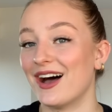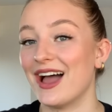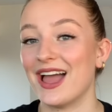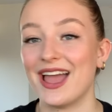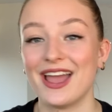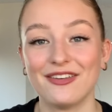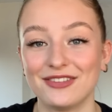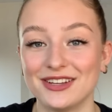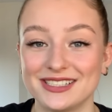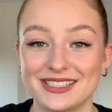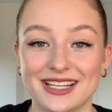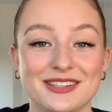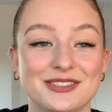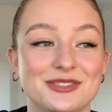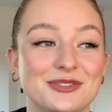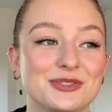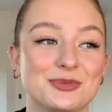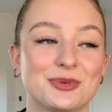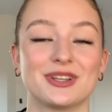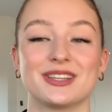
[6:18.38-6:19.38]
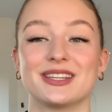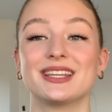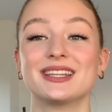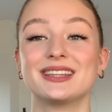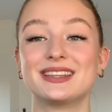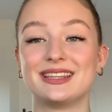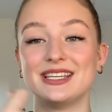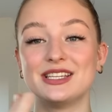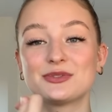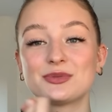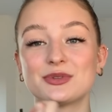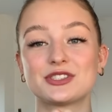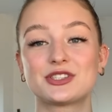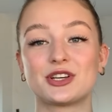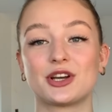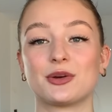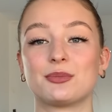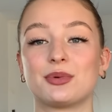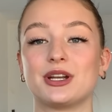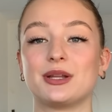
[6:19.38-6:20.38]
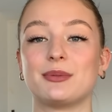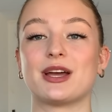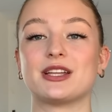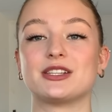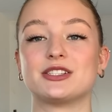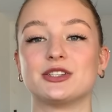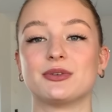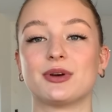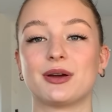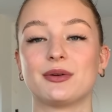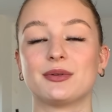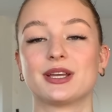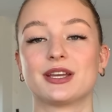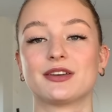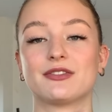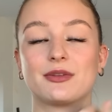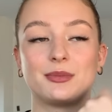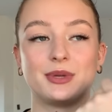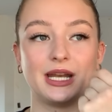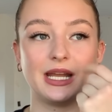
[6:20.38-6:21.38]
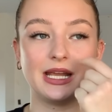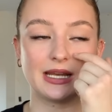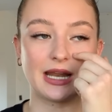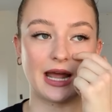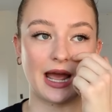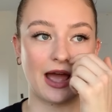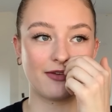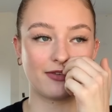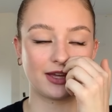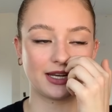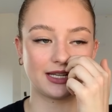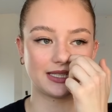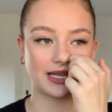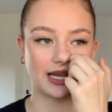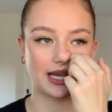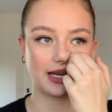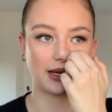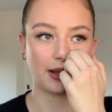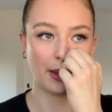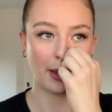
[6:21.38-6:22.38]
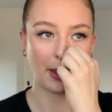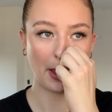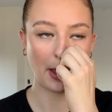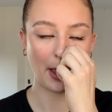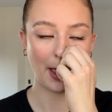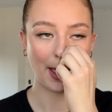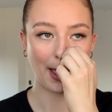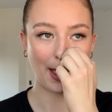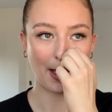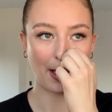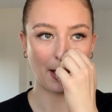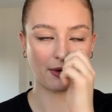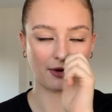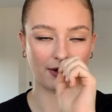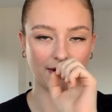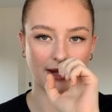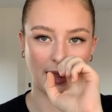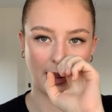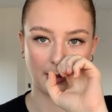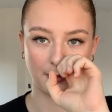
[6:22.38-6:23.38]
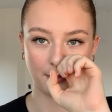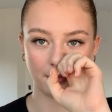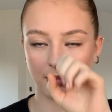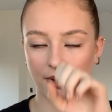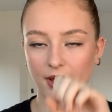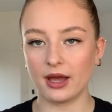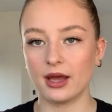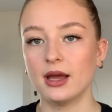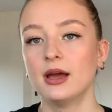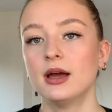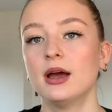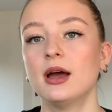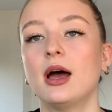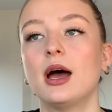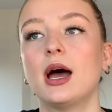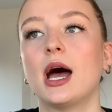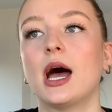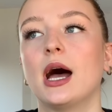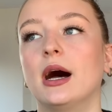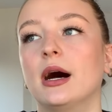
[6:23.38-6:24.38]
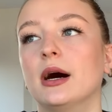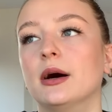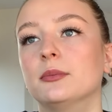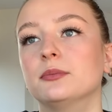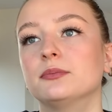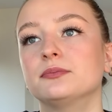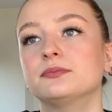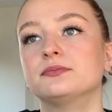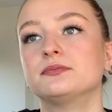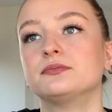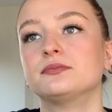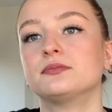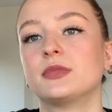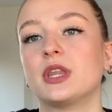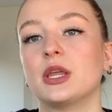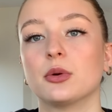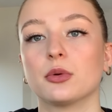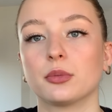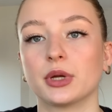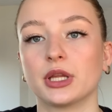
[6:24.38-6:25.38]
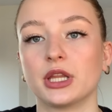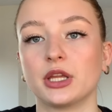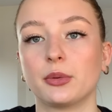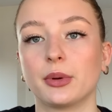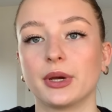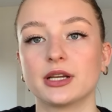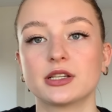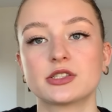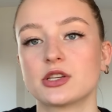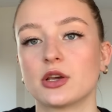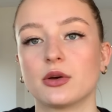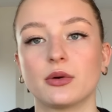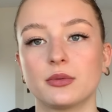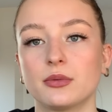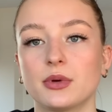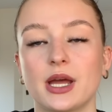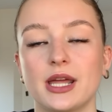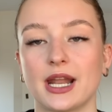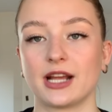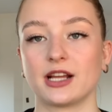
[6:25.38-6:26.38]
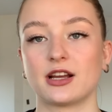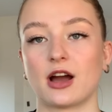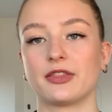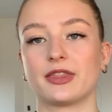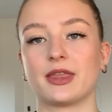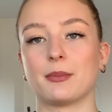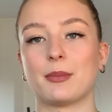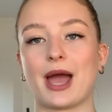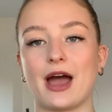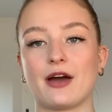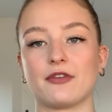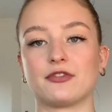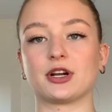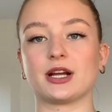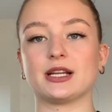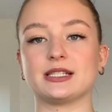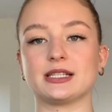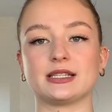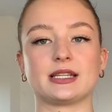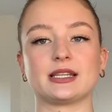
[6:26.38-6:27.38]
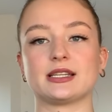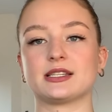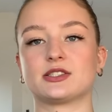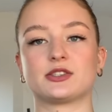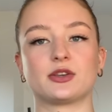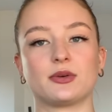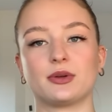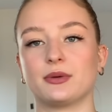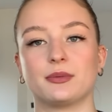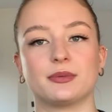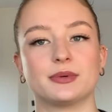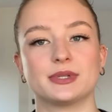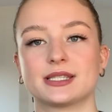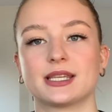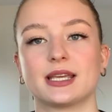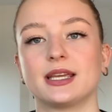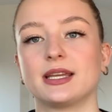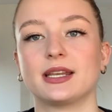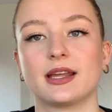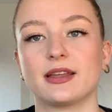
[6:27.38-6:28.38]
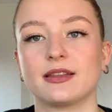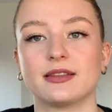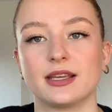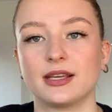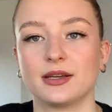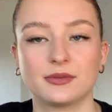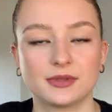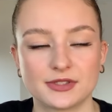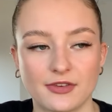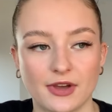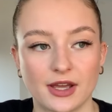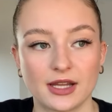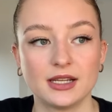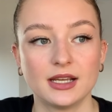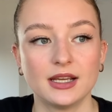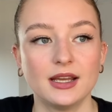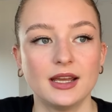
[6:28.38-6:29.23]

Every tattoo is worth it. These ones hurt pretty bad too. I would give them an 8.5 out of 10 or a 9, but they were really quick. So, and I got them after I did this, so it was like nothing, it was fine.